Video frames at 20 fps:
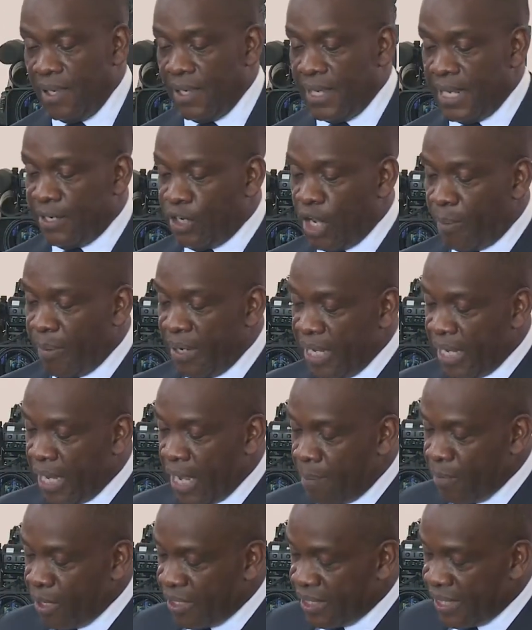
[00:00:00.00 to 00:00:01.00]
that
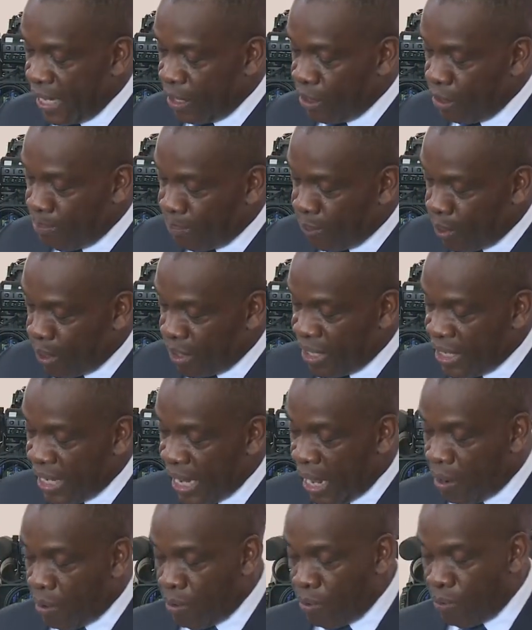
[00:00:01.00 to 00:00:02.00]
Dominica must get on board
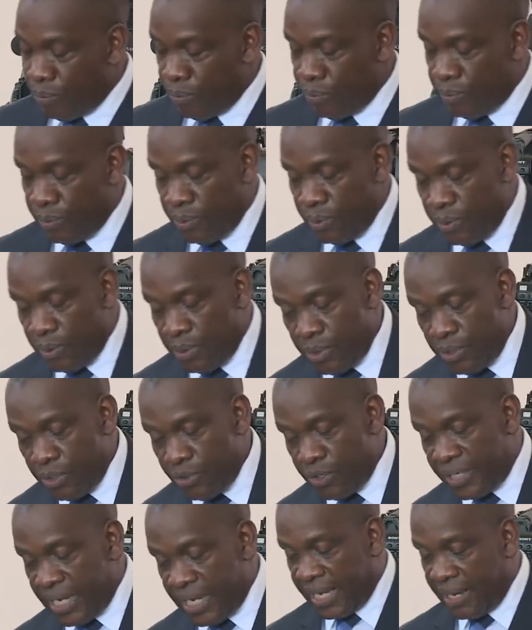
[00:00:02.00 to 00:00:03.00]
now
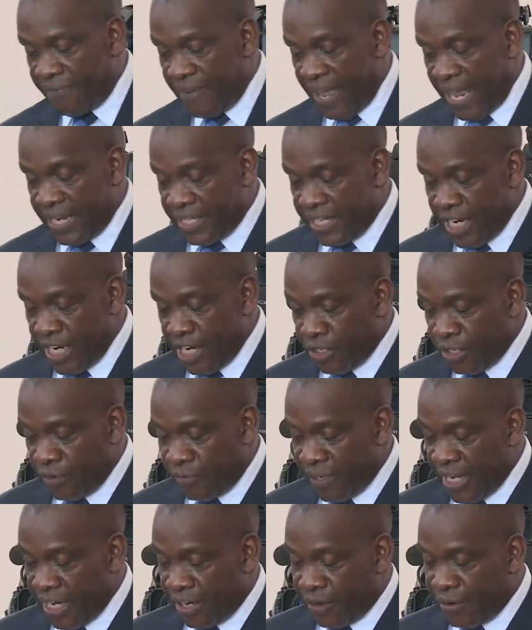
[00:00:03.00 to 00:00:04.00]
to advantage
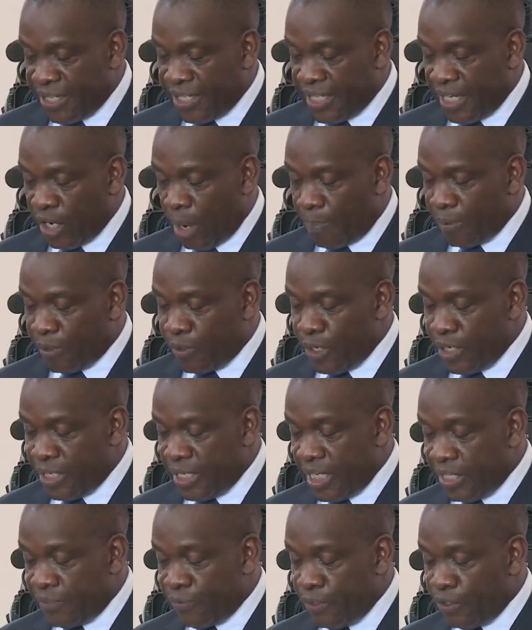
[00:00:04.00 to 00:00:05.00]
of the increasing
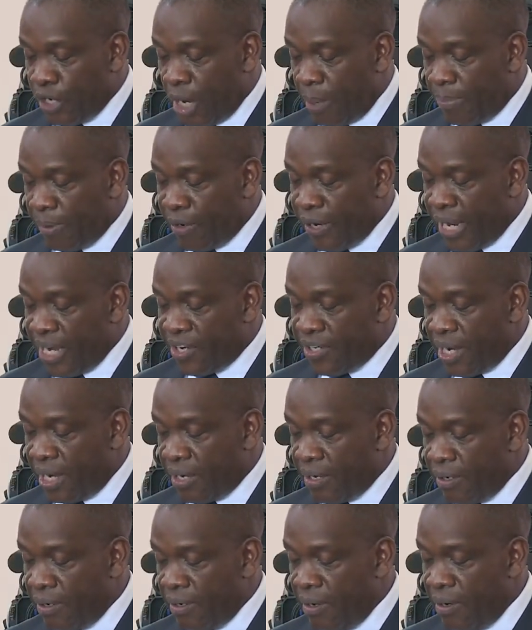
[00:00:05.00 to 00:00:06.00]
opportunities for job
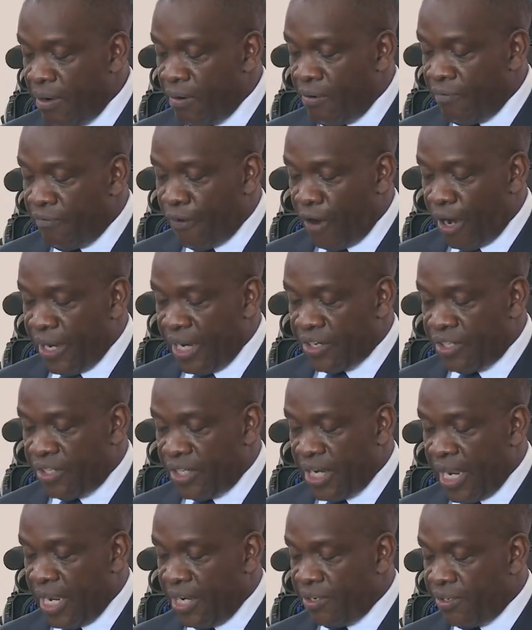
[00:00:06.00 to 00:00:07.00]
creation, foreign
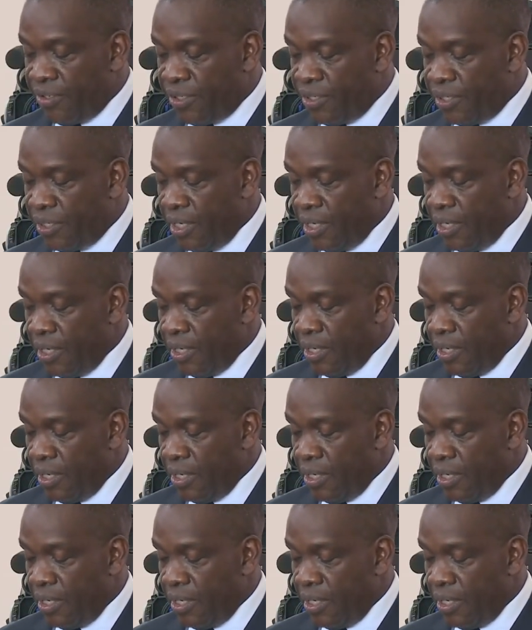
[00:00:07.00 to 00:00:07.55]
exchange,